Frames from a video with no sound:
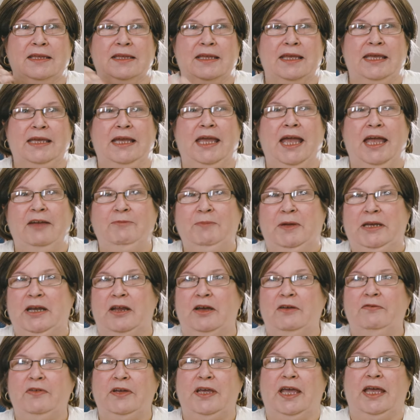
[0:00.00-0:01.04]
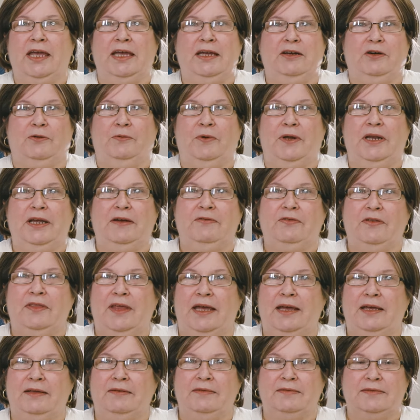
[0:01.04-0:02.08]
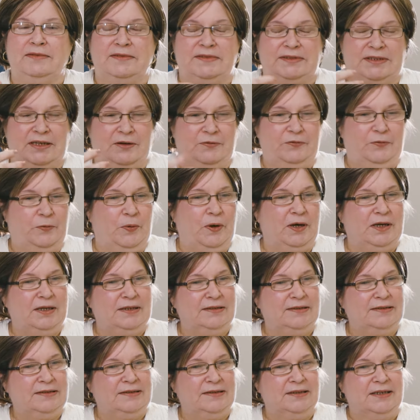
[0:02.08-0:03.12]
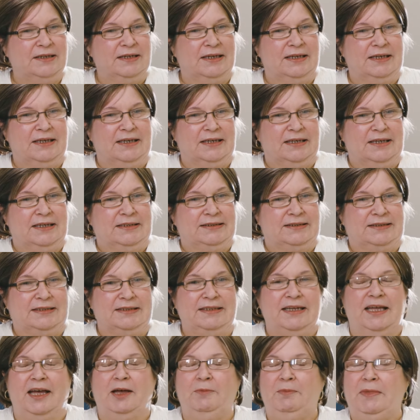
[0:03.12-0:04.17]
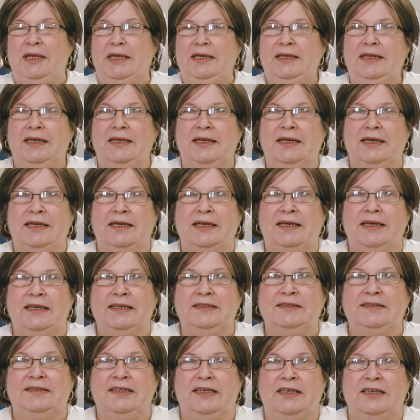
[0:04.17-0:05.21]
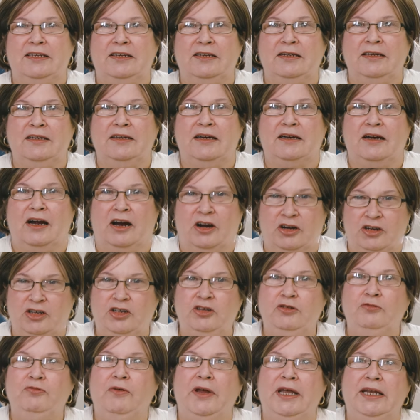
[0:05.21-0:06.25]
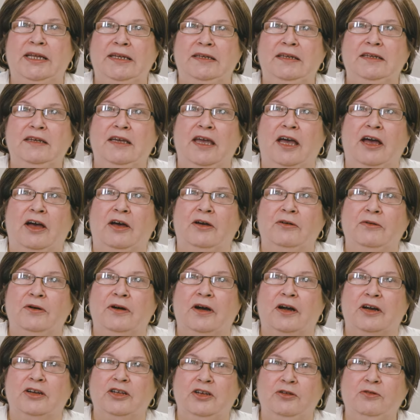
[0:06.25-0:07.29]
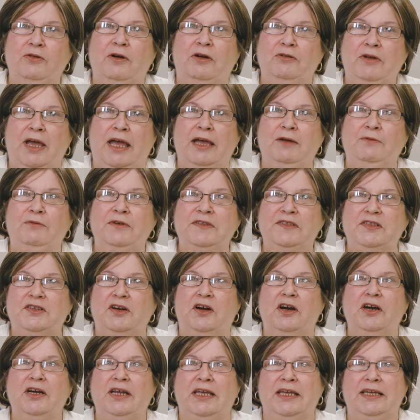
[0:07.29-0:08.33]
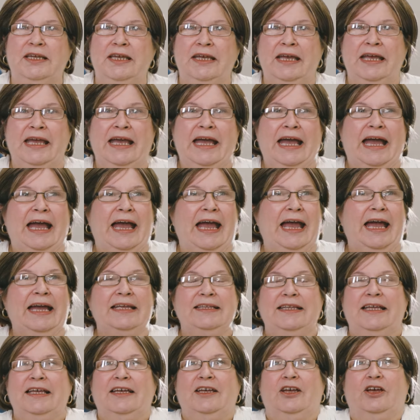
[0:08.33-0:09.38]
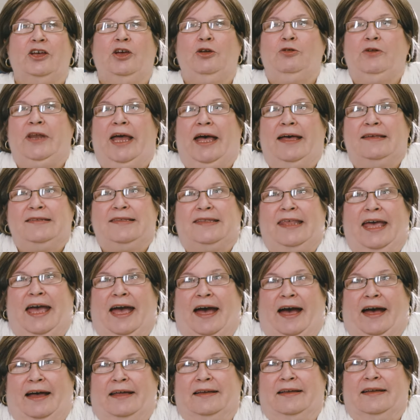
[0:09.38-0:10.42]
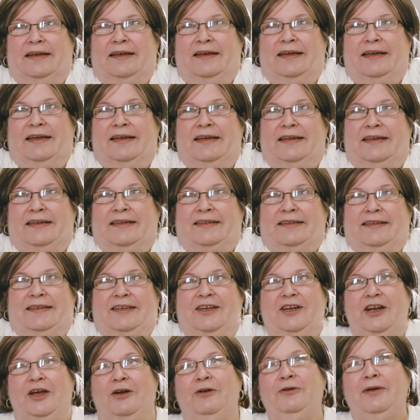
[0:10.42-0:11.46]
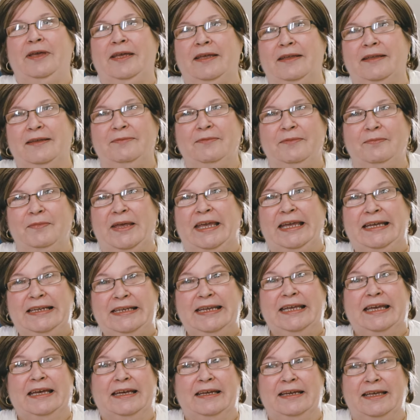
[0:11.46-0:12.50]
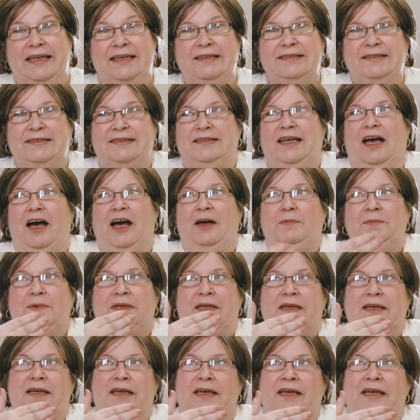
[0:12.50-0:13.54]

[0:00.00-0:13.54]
he gave me Novocaine or whatever that stuff was to numb me, he said, Are you ready to go? Are you okay with starting? Who does that? You know, he did. He stopped